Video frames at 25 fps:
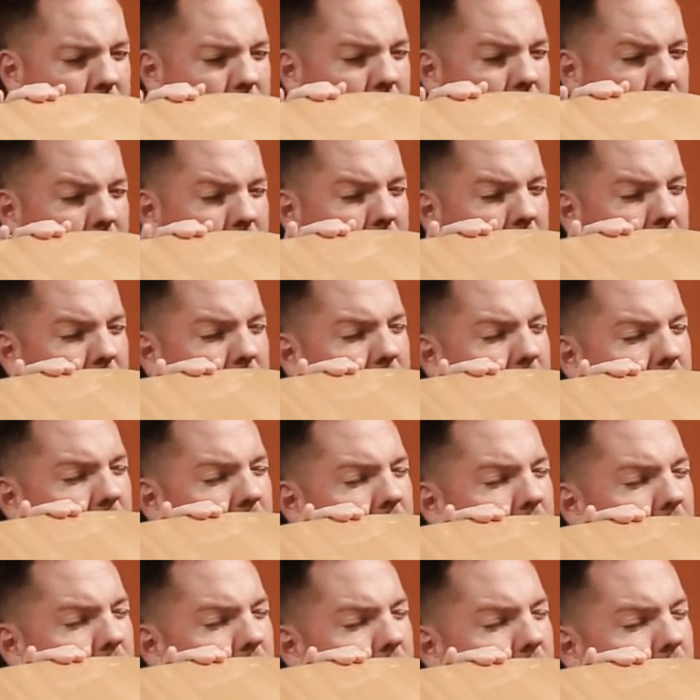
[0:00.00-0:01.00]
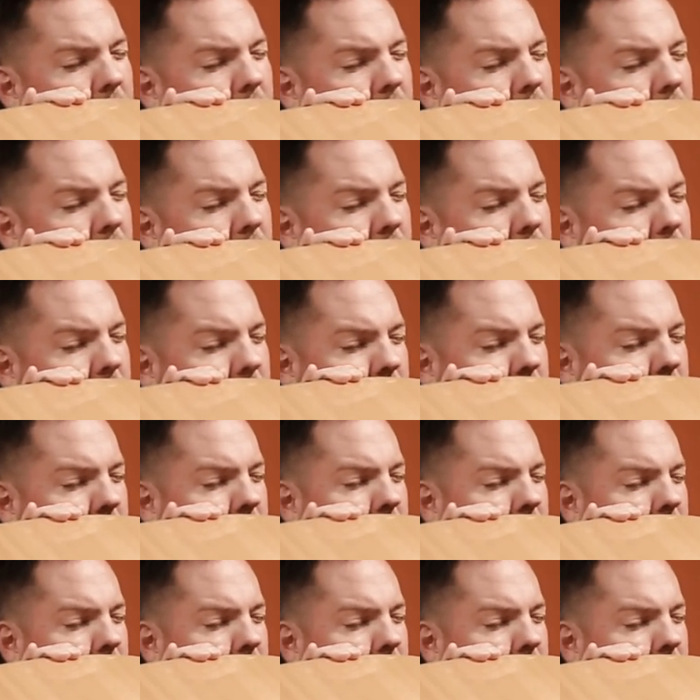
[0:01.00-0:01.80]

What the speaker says: (silence)